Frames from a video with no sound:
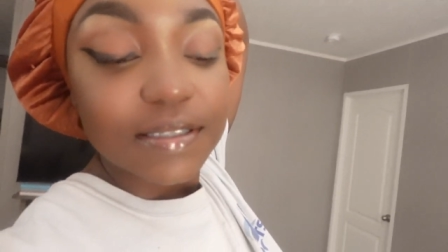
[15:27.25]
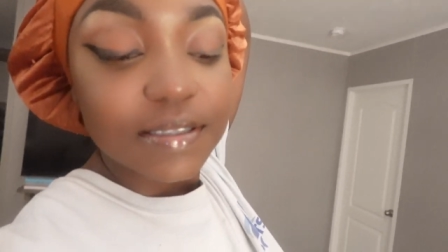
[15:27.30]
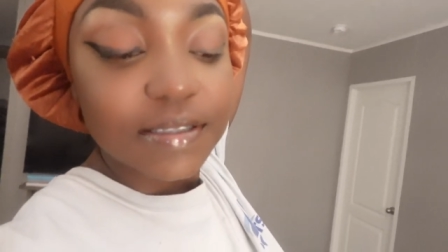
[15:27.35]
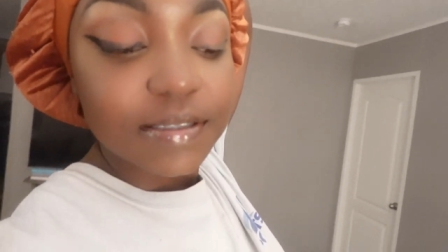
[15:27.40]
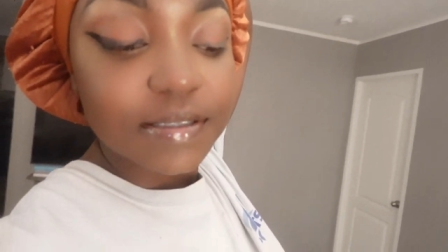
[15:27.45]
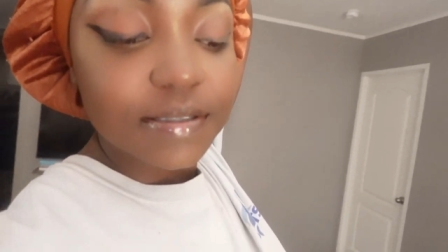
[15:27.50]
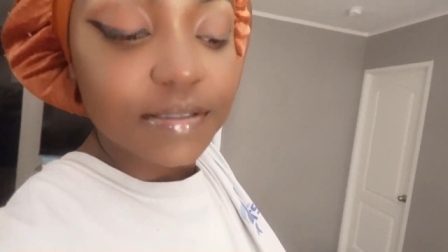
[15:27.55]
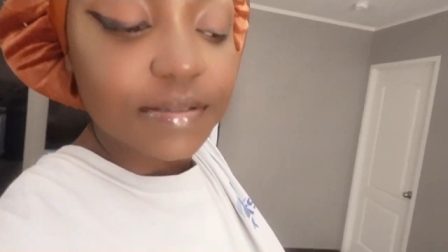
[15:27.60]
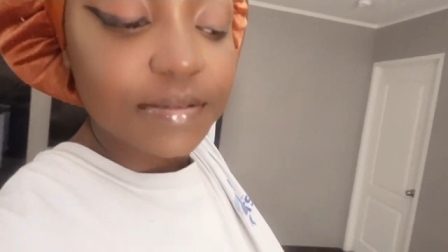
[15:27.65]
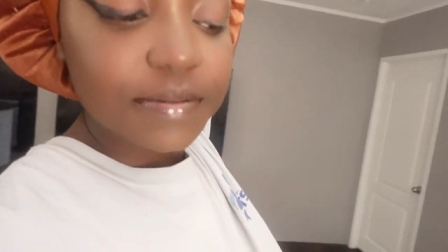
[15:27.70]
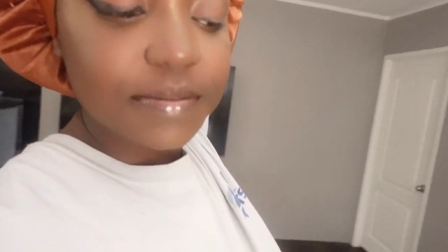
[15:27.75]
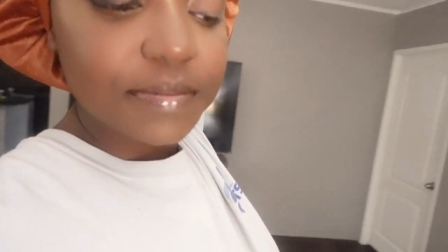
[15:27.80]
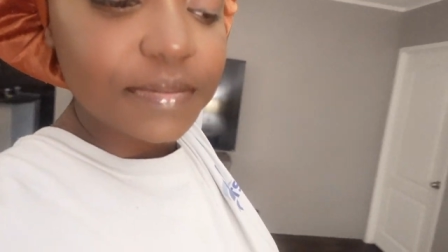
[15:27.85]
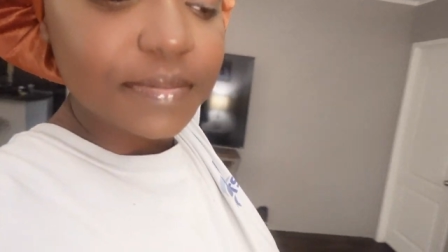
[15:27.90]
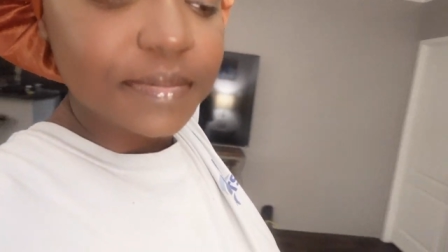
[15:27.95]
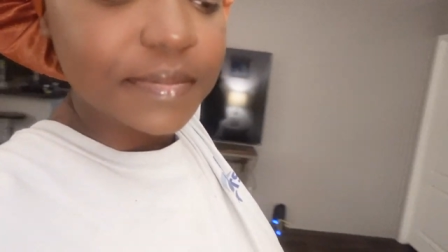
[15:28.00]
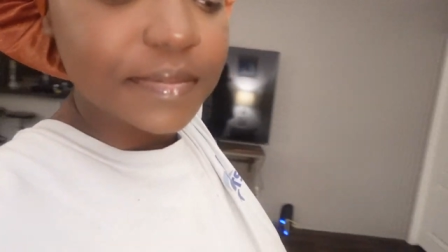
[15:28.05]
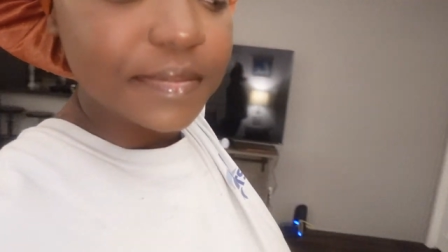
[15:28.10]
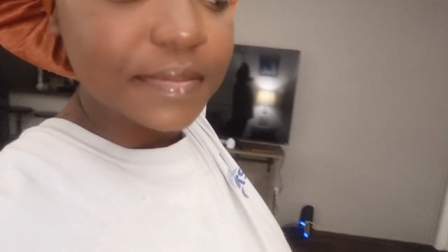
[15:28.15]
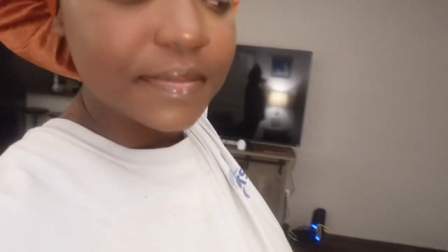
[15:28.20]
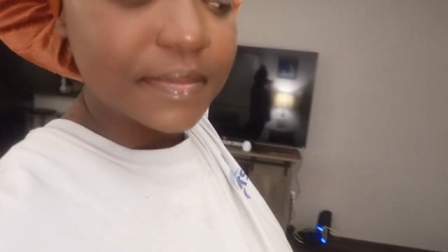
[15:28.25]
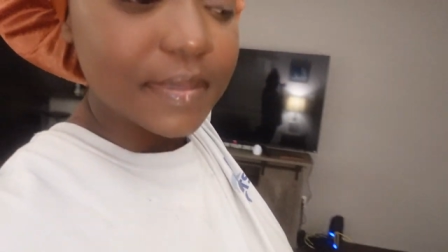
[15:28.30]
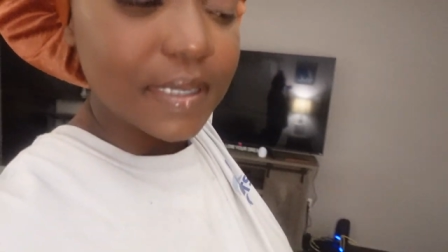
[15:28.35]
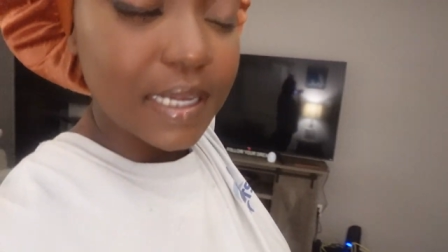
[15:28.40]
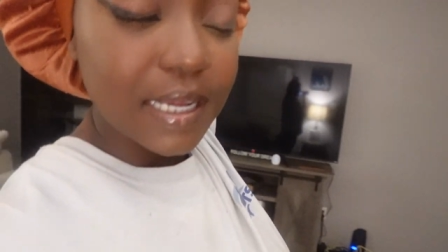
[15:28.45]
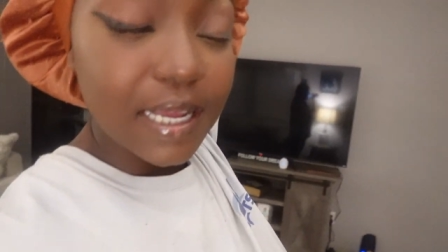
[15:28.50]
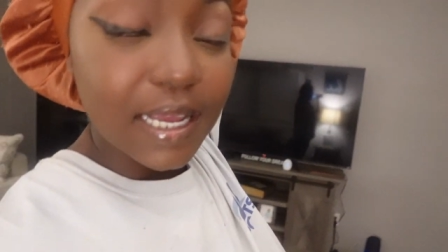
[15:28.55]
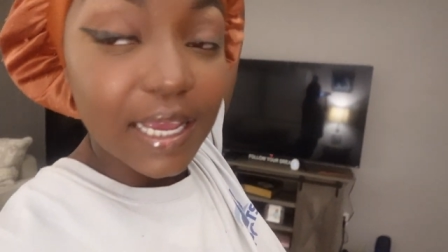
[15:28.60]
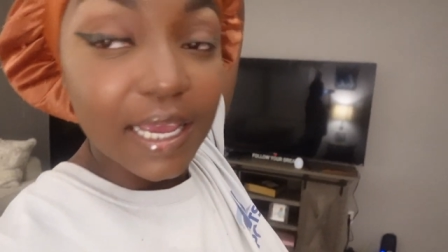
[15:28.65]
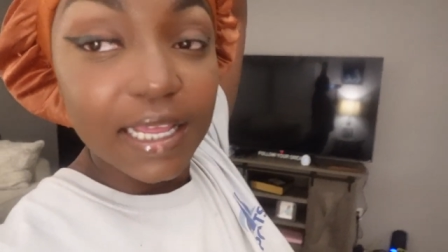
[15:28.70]
Um,
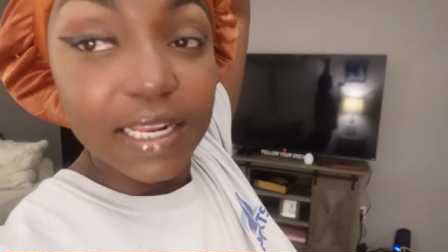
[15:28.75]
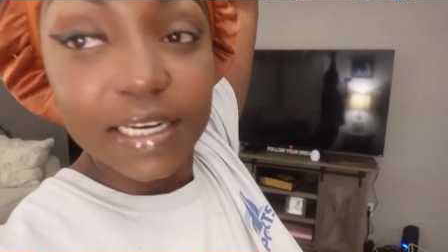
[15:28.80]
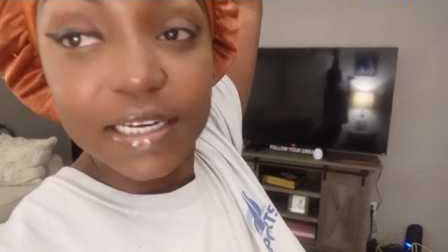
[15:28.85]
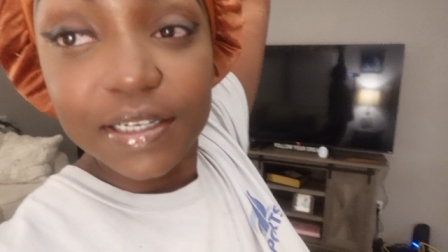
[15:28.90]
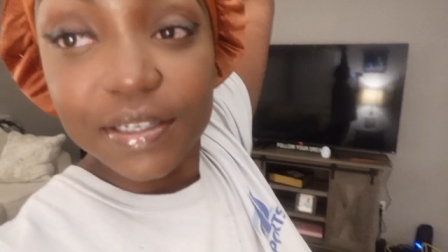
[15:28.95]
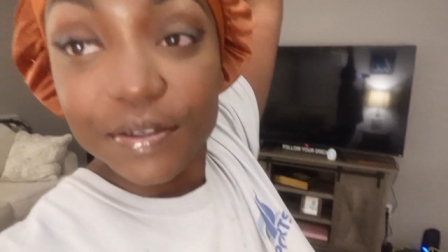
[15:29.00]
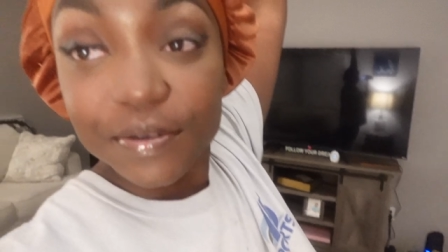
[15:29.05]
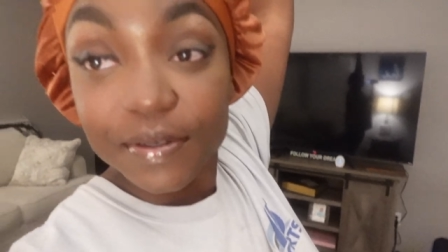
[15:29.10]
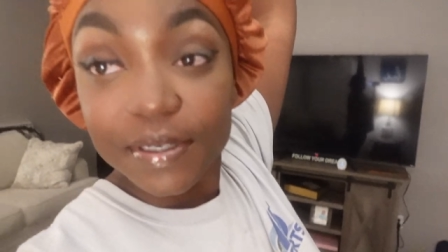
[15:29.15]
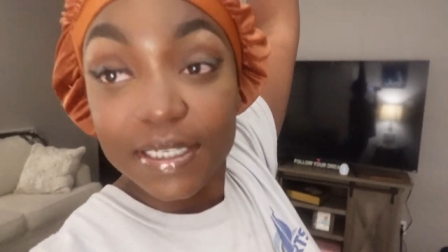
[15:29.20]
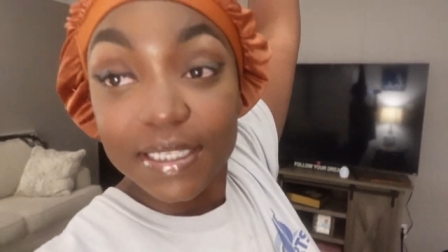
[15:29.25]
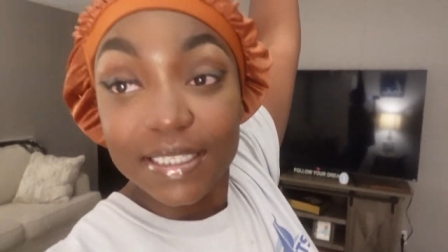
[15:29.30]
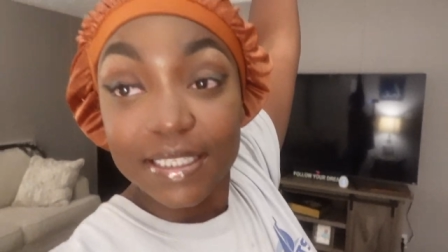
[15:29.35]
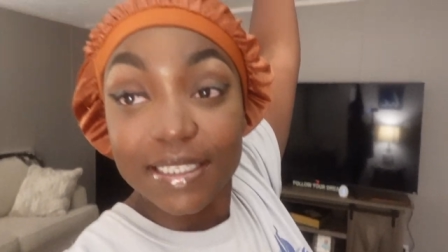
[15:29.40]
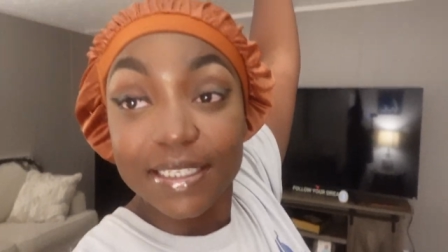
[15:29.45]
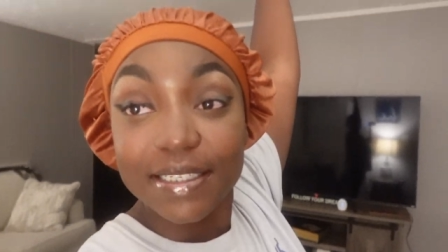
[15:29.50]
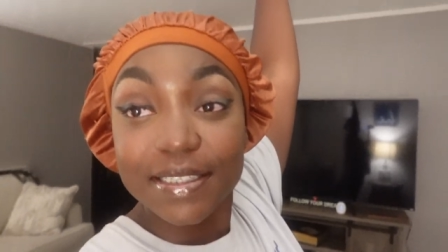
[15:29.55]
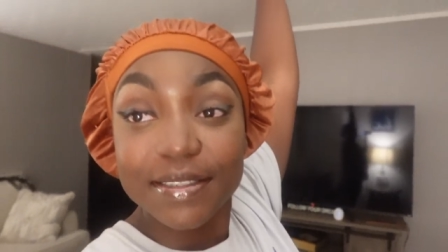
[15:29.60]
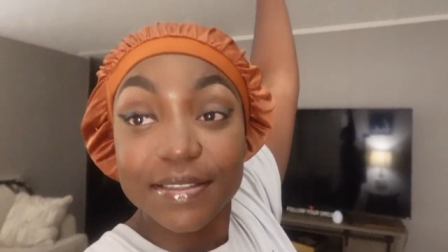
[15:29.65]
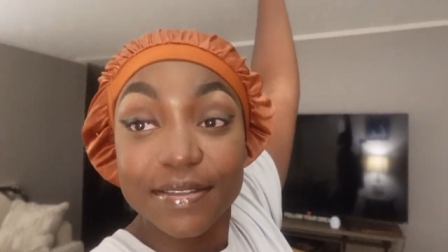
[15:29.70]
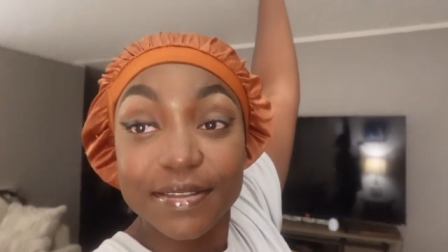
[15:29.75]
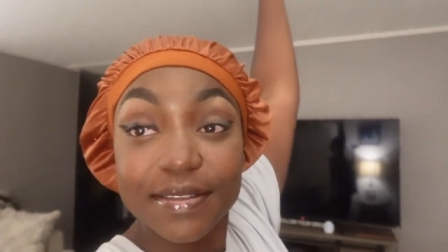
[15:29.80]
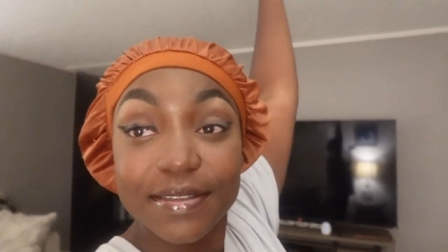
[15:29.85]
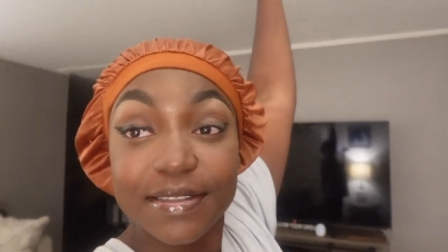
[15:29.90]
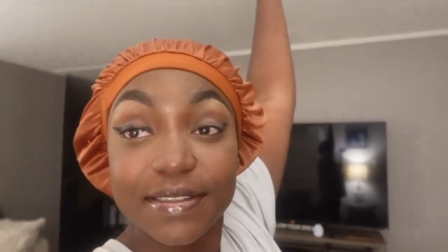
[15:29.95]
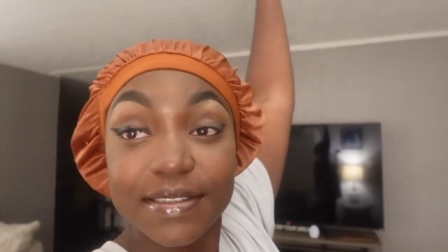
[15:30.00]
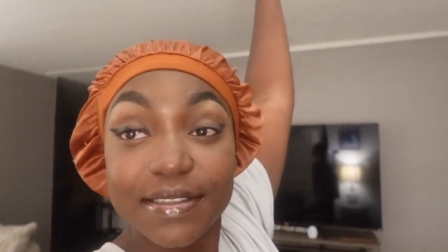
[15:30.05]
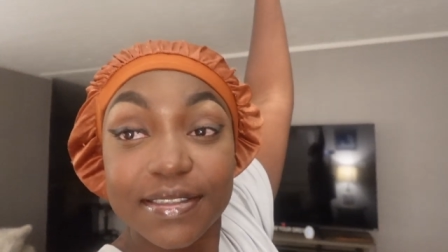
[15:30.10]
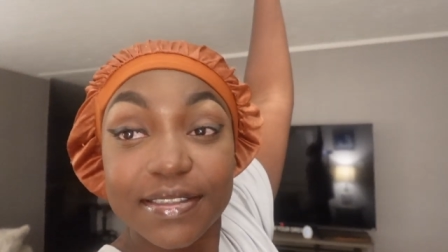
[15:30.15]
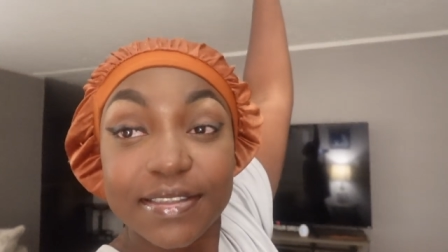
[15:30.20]
I didn't do anything
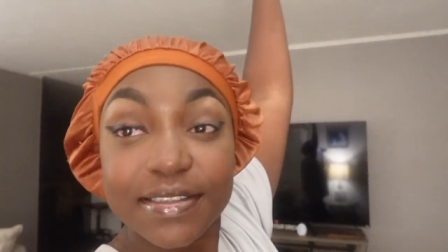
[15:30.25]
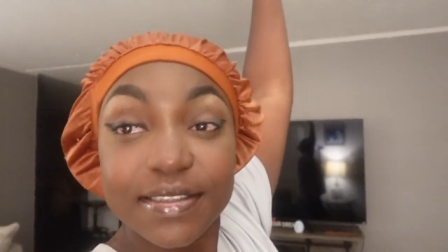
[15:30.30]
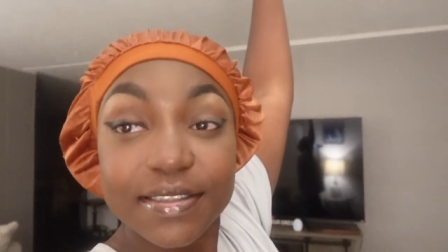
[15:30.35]
else.